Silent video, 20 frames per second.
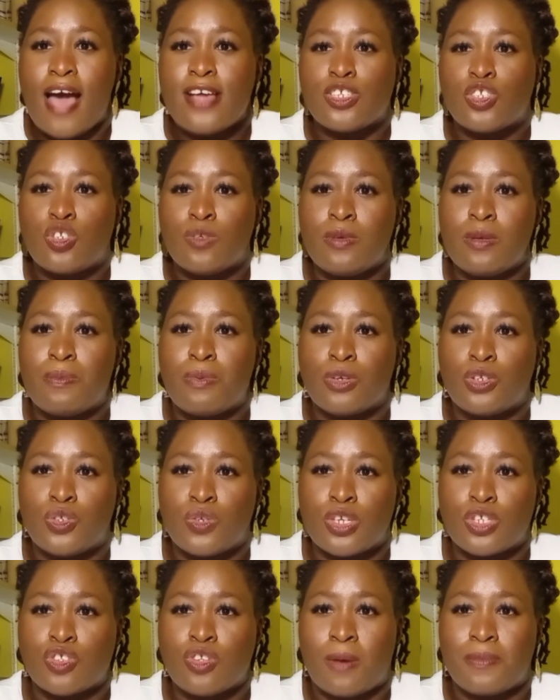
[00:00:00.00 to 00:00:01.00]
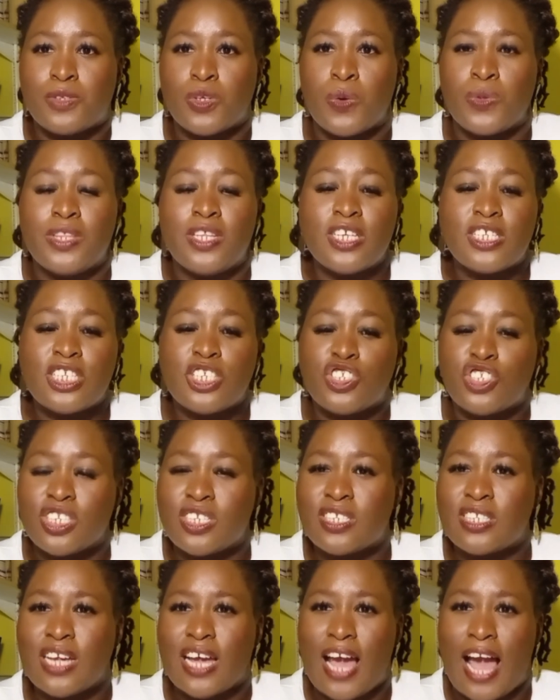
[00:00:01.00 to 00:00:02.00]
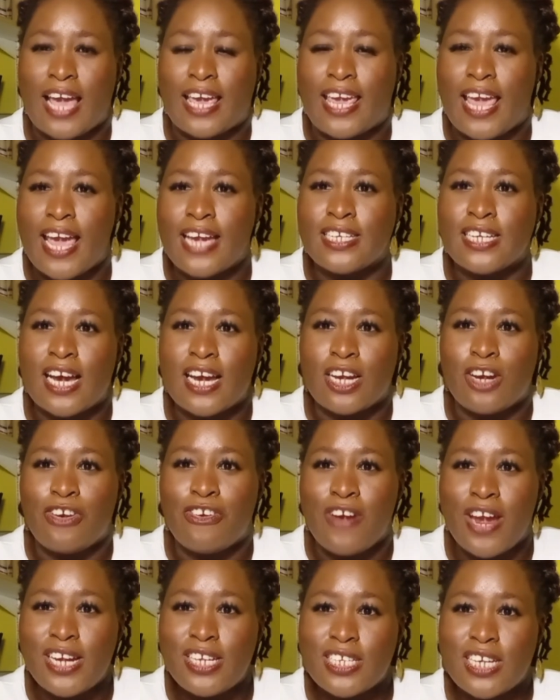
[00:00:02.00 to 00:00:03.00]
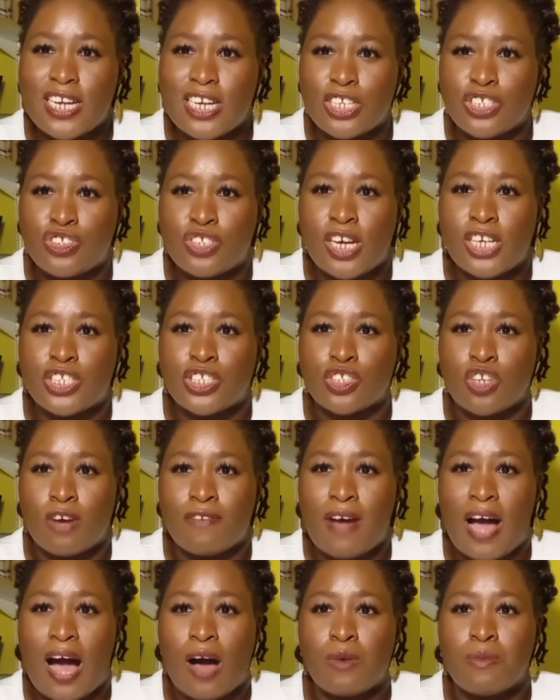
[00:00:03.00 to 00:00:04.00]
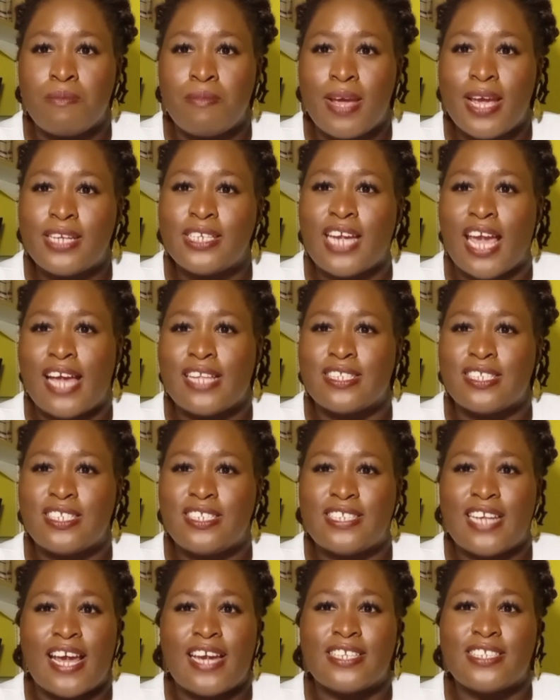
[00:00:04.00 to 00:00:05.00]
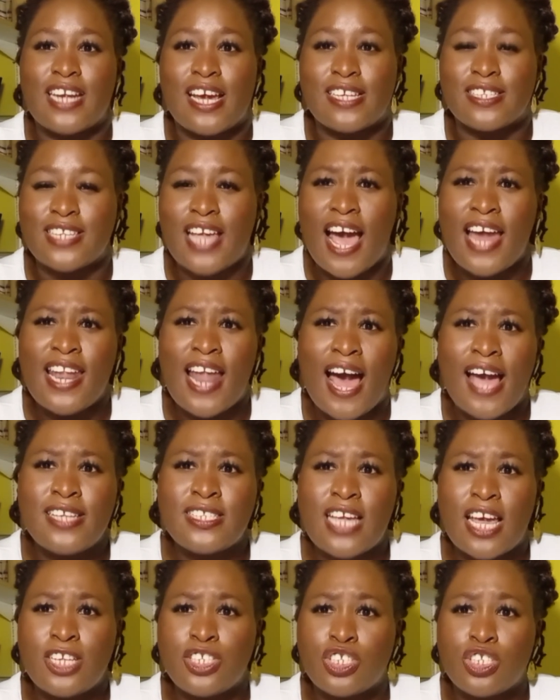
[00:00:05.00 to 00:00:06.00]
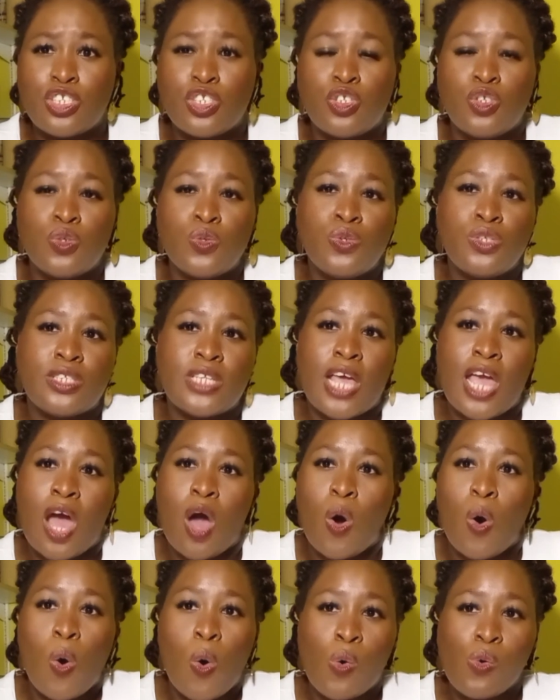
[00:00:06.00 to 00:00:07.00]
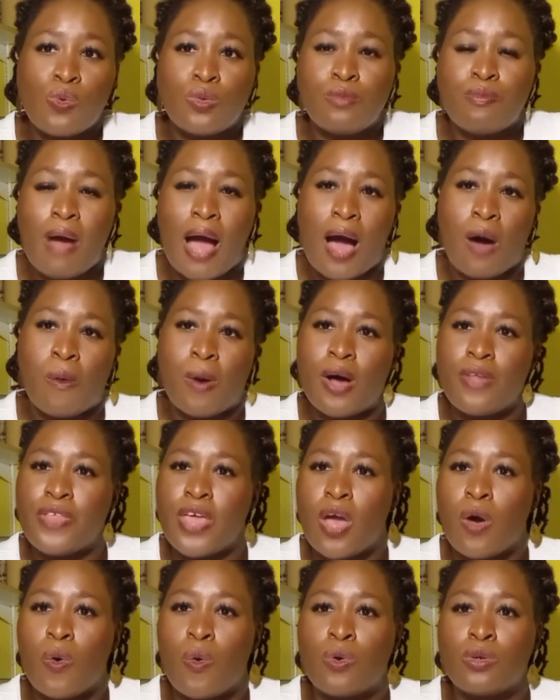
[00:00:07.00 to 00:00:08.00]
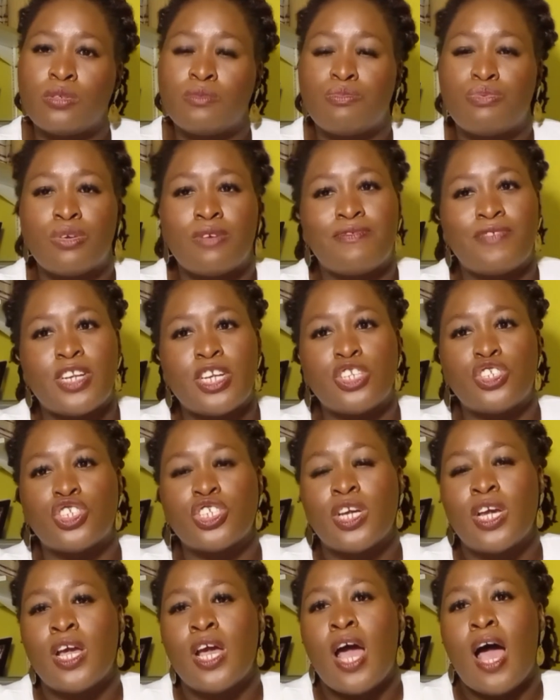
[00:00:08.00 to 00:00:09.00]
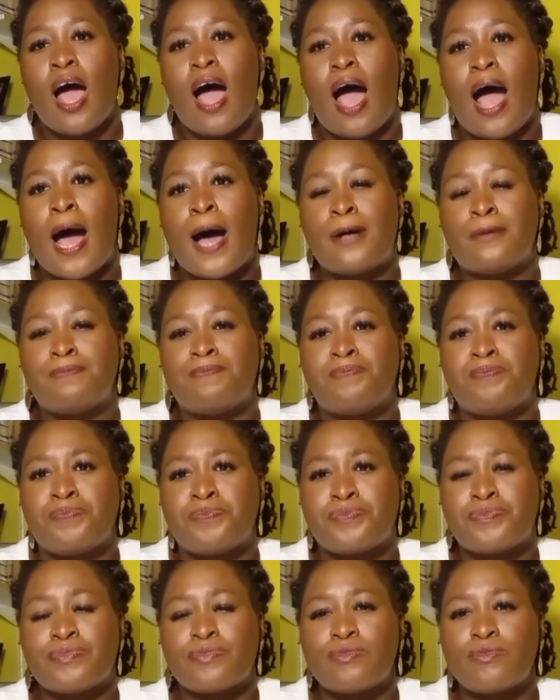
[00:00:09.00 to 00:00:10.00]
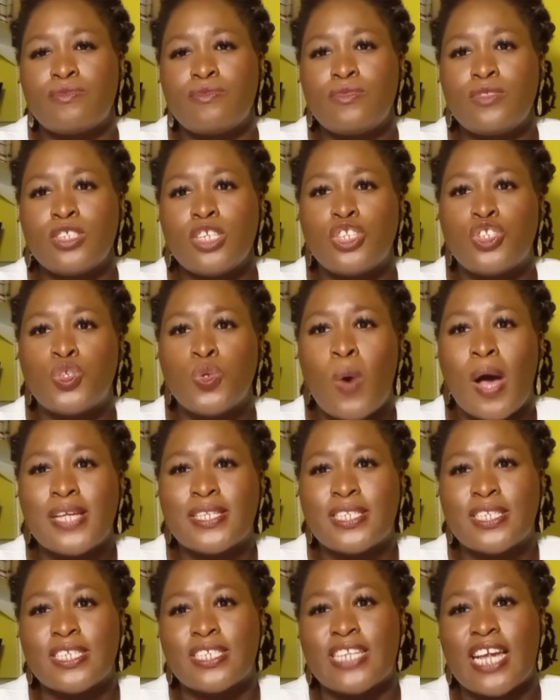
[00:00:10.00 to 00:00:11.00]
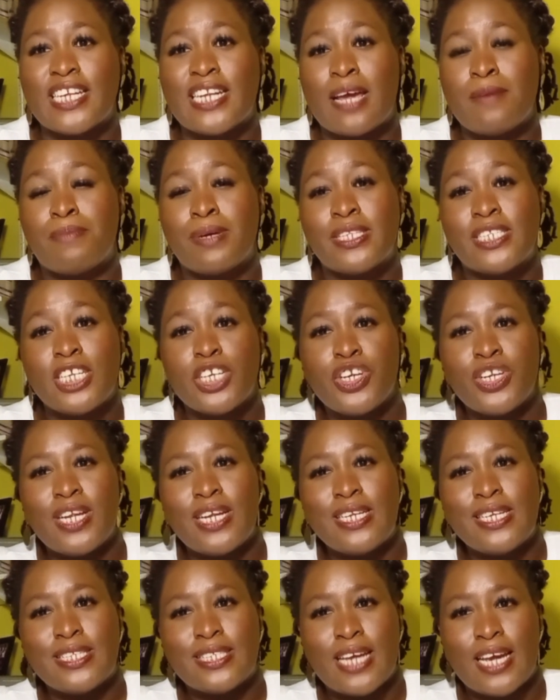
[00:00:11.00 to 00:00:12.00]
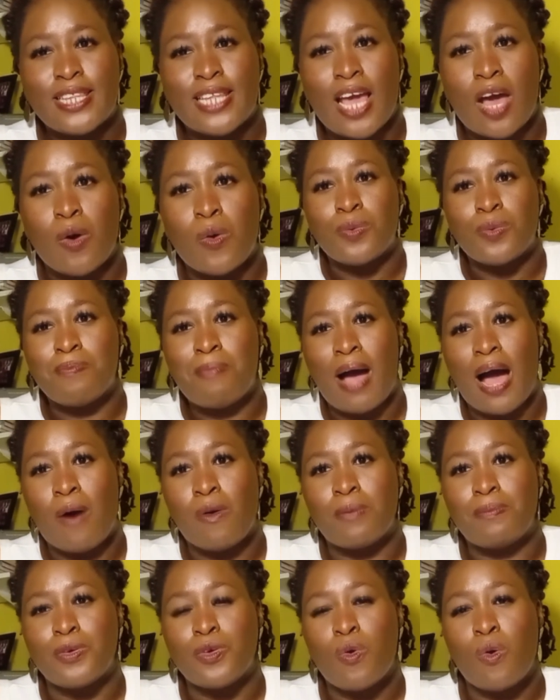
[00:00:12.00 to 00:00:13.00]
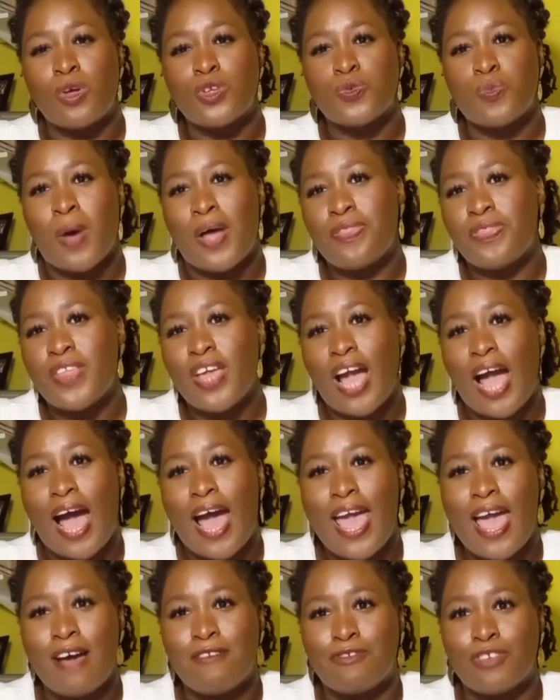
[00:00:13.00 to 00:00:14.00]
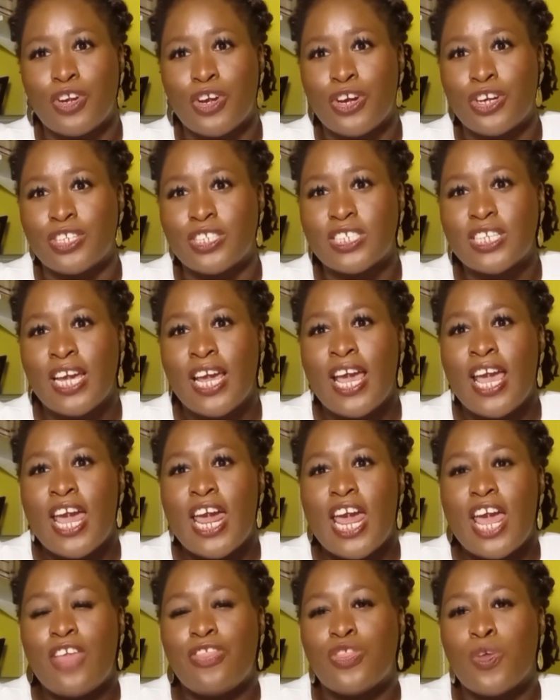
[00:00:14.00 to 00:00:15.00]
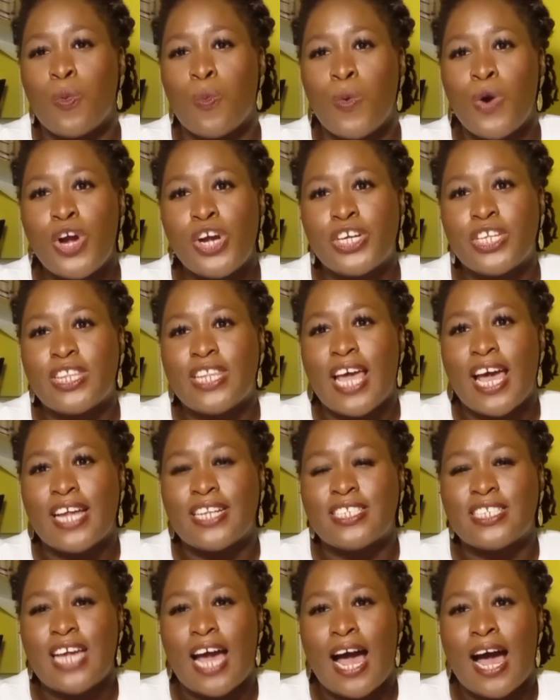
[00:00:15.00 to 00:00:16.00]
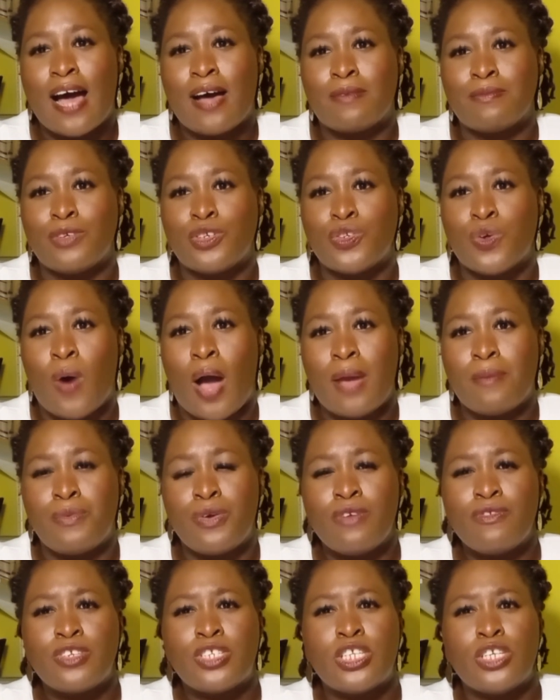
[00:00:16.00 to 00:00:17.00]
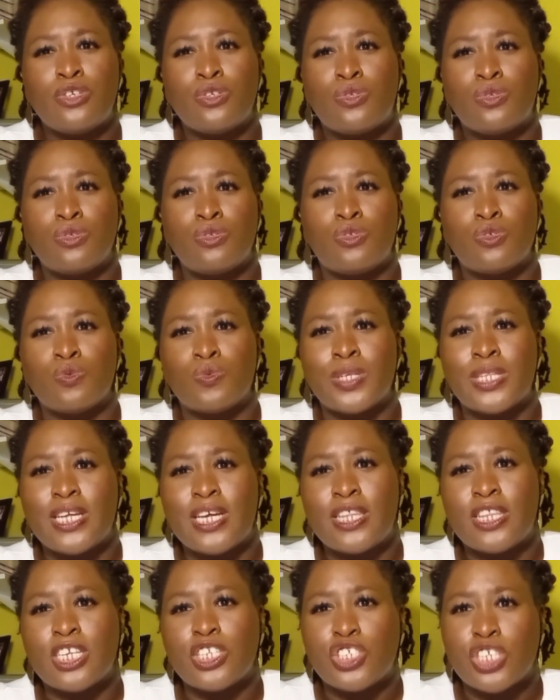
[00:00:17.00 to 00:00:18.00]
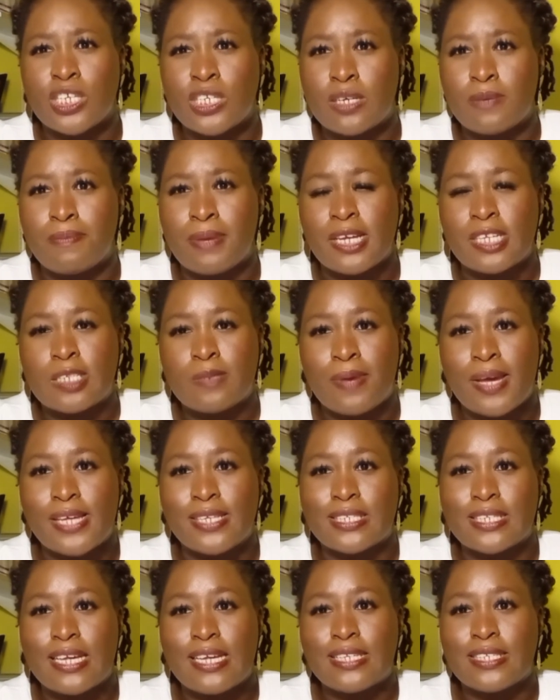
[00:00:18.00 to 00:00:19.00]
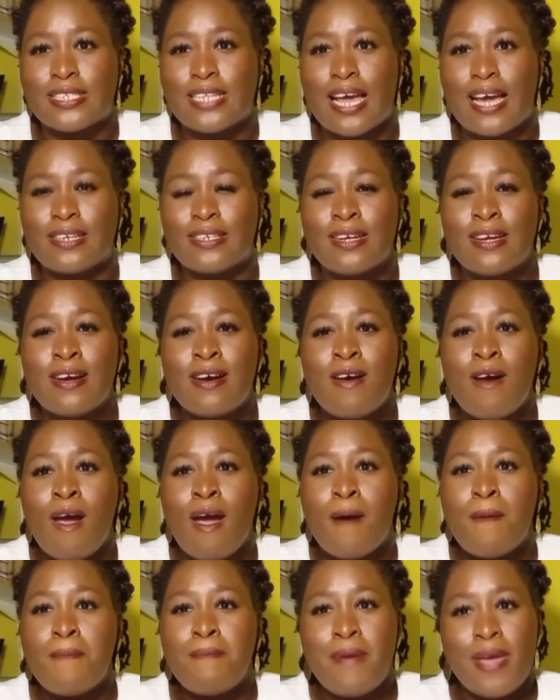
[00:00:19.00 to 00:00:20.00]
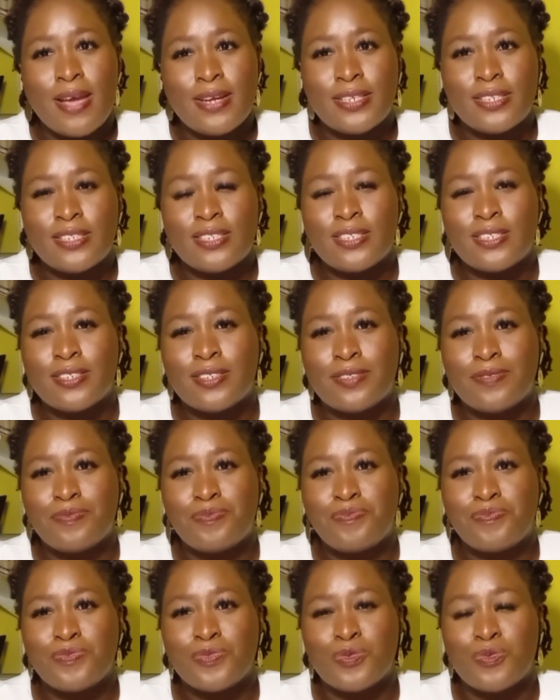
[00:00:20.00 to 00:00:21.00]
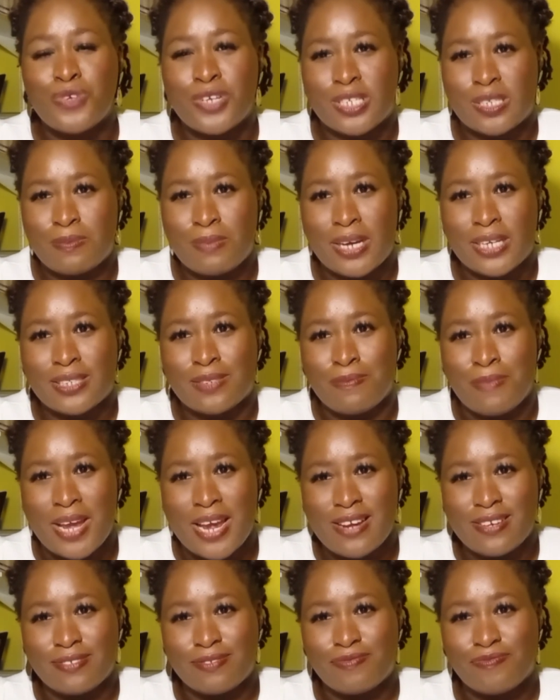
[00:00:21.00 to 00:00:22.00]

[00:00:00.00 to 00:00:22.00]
to be put to a stop. So this is just, again, a great illustration of how men can stand as allies and just use their own power, their own privilege to assist. And I particularly say their power because one thing I have learned in the work that I previously used to do within the gender-based space is that men respect men